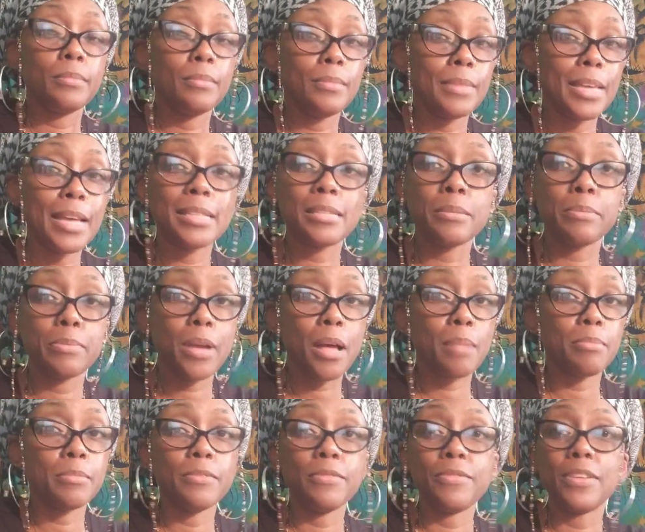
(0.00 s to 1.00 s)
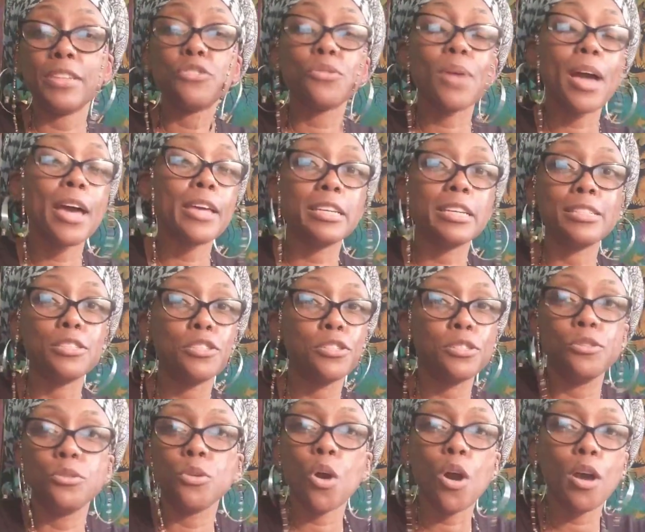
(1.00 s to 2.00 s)
That's the problem. If they try, because
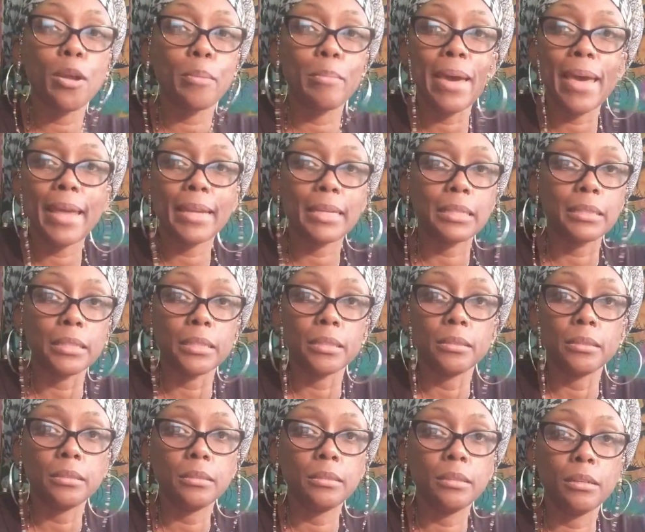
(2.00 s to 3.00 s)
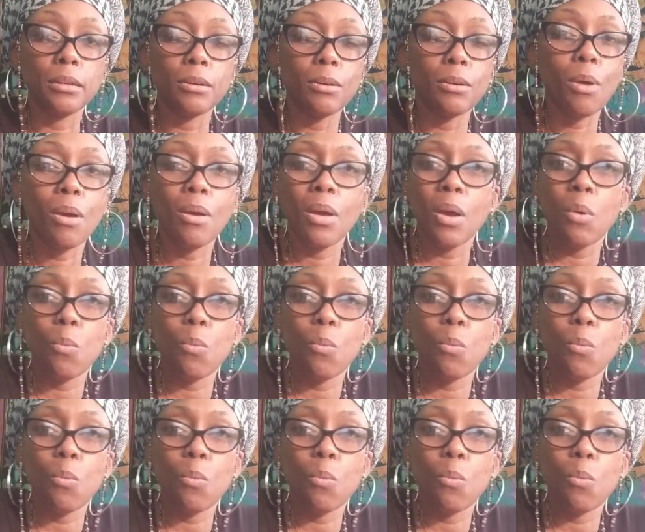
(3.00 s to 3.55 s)
you know automatically, you know,